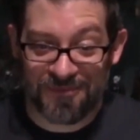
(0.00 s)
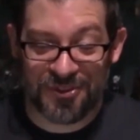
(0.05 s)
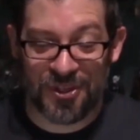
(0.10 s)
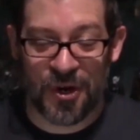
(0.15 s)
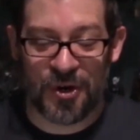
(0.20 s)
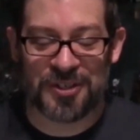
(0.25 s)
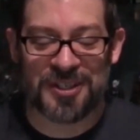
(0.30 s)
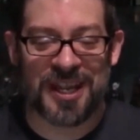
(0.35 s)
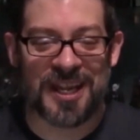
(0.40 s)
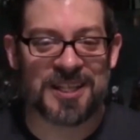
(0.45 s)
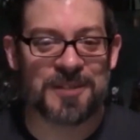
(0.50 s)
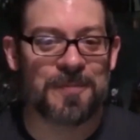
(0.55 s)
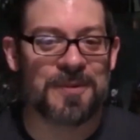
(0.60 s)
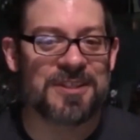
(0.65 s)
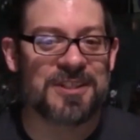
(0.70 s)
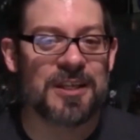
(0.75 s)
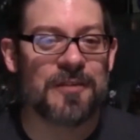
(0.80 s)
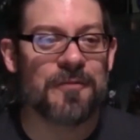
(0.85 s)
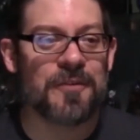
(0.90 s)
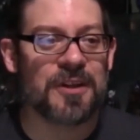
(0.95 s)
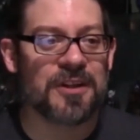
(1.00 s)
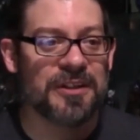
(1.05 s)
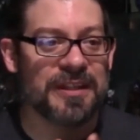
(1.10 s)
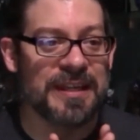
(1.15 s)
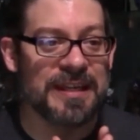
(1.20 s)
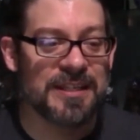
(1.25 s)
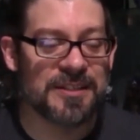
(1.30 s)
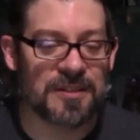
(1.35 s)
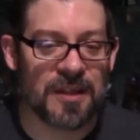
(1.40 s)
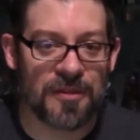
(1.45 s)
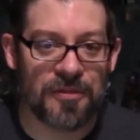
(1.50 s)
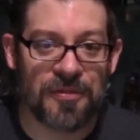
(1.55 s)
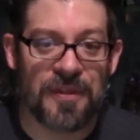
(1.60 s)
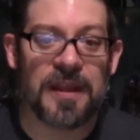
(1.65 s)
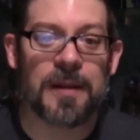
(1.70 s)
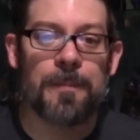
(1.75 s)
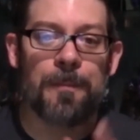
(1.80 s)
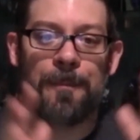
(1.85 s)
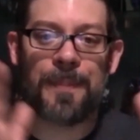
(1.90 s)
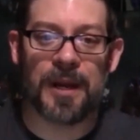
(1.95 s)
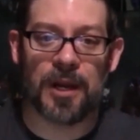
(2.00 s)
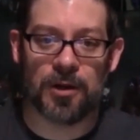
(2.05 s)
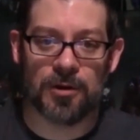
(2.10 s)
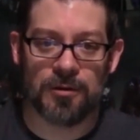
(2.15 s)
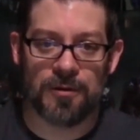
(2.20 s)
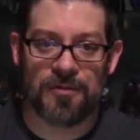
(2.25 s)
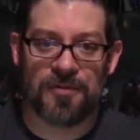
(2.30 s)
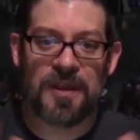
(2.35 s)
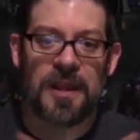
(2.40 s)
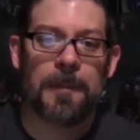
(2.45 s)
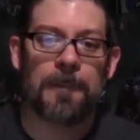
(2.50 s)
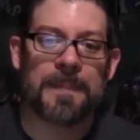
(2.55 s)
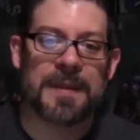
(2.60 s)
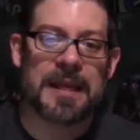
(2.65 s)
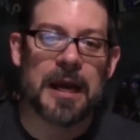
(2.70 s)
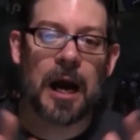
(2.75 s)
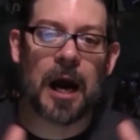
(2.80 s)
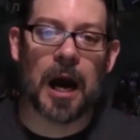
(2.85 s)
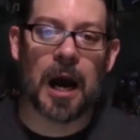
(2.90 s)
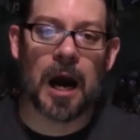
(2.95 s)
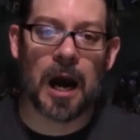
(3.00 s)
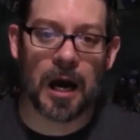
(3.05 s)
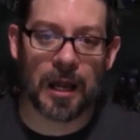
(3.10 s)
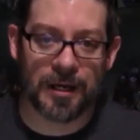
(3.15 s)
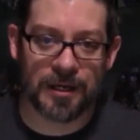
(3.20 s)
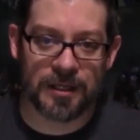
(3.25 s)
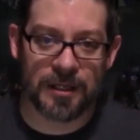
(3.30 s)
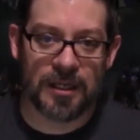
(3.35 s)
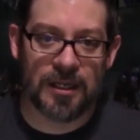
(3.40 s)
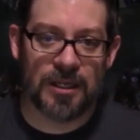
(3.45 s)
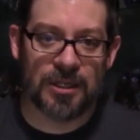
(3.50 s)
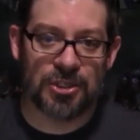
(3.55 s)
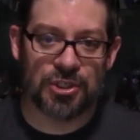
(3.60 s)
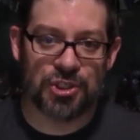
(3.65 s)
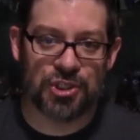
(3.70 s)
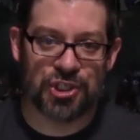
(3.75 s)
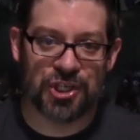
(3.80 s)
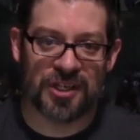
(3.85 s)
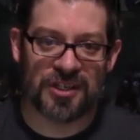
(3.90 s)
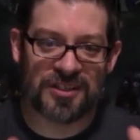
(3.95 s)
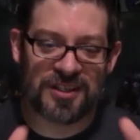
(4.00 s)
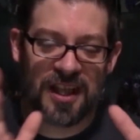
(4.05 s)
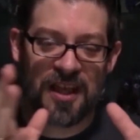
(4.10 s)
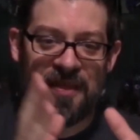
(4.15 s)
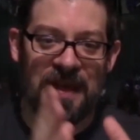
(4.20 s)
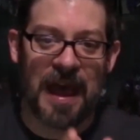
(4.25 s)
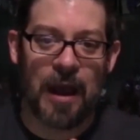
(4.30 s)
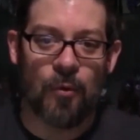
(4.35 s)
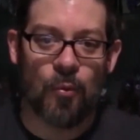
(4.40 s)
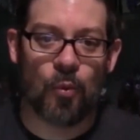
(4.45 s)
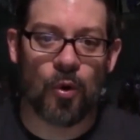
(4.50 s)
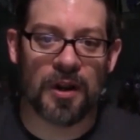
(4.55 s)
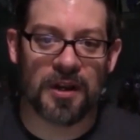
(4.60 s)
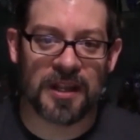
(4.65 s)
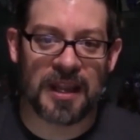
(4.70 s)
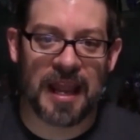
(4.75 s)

Zartan specifically is think bigger, think beyond just that one